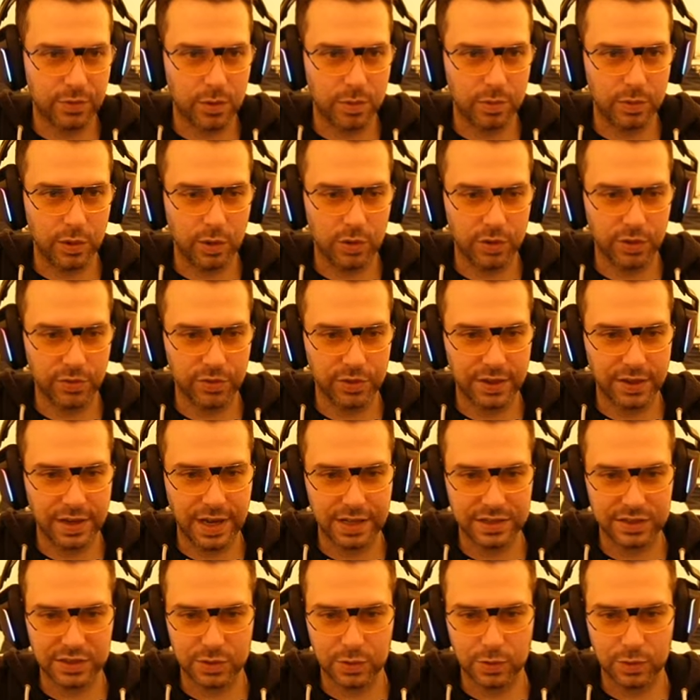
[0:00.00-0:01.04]
from Lord of the
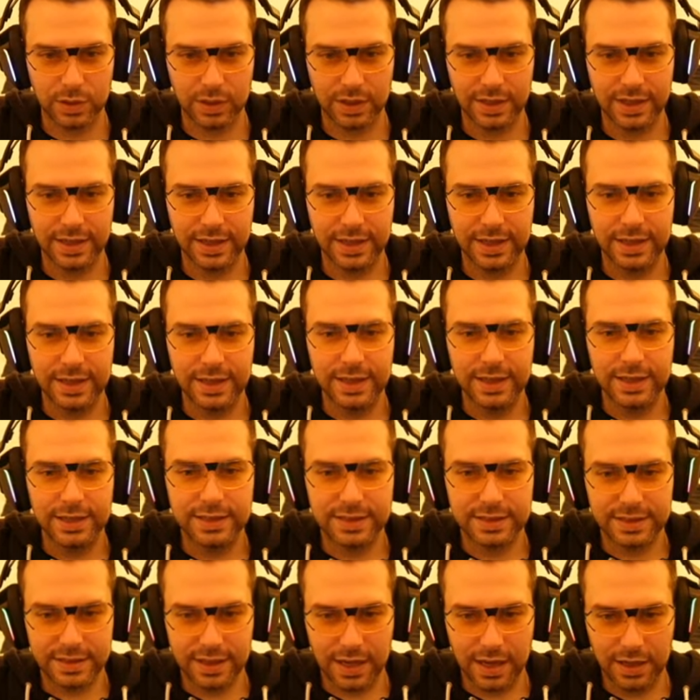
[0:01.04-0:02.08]
Nazgûl.
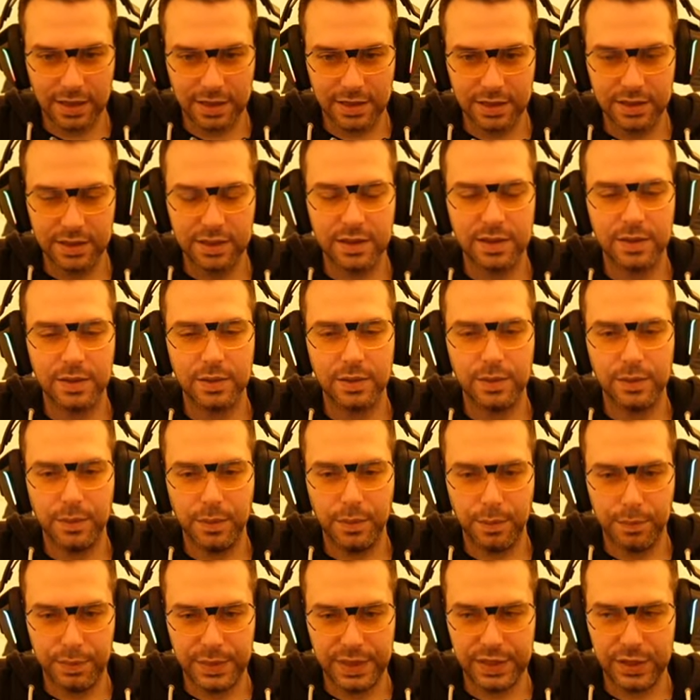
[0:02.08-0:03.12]
Stun,
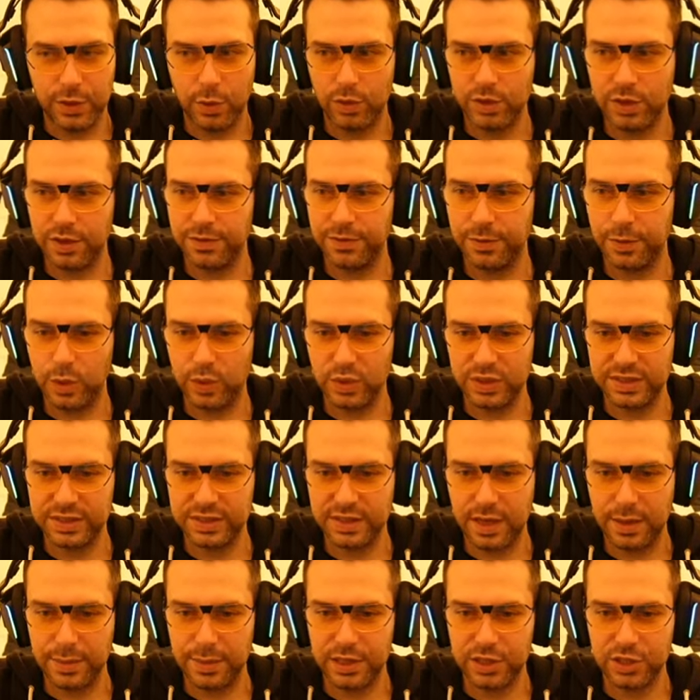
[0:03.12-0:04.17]
mediocre focus
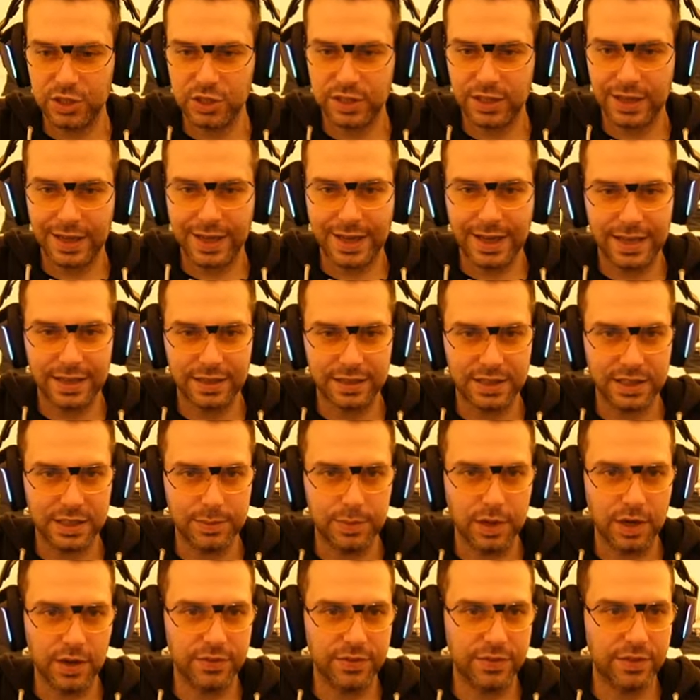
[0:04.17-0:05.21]
damage, and
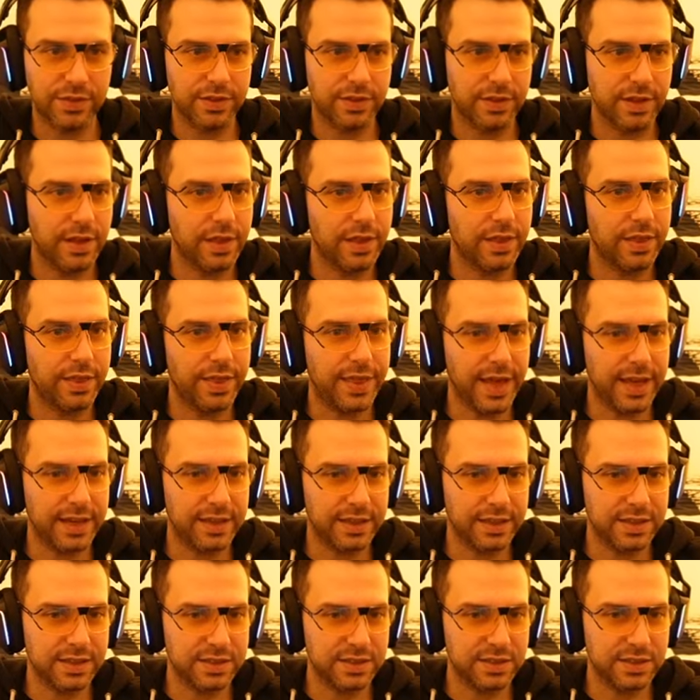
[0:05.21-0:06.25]
debuff. That
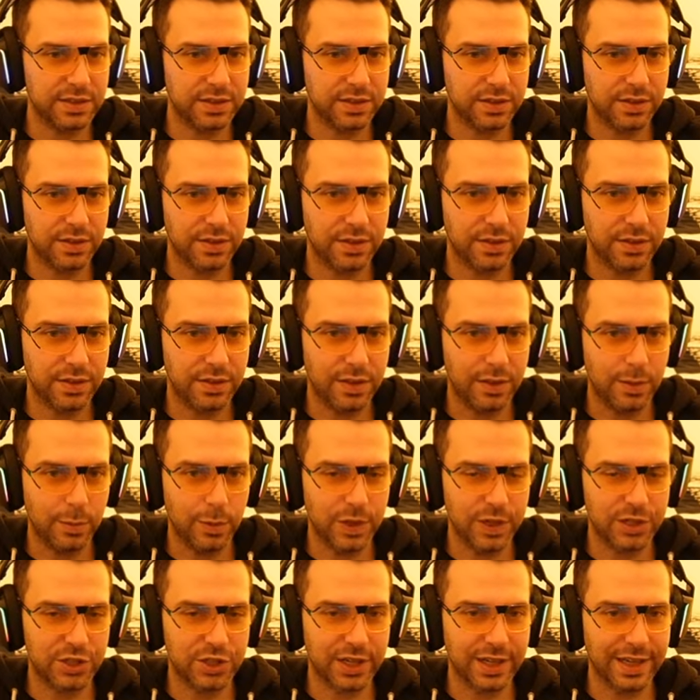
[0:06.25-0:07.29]
is the
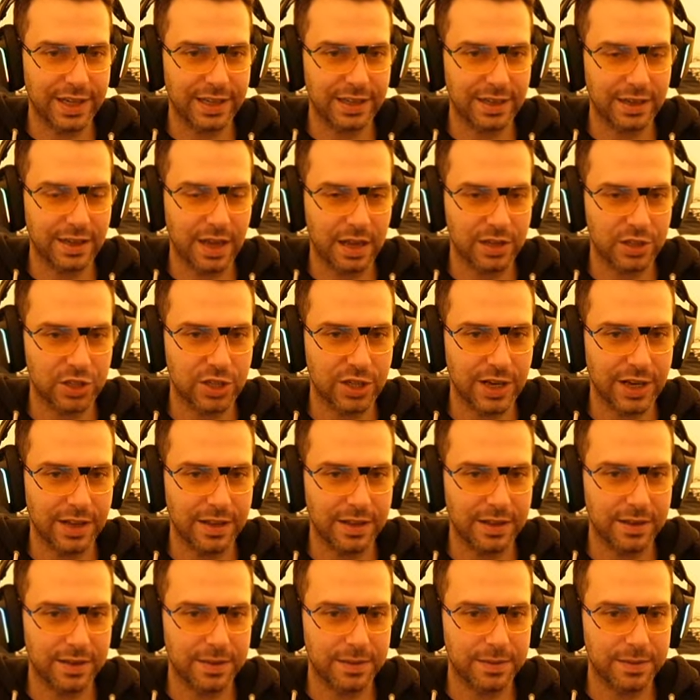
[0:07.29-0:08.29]
Witch King in a nutshell.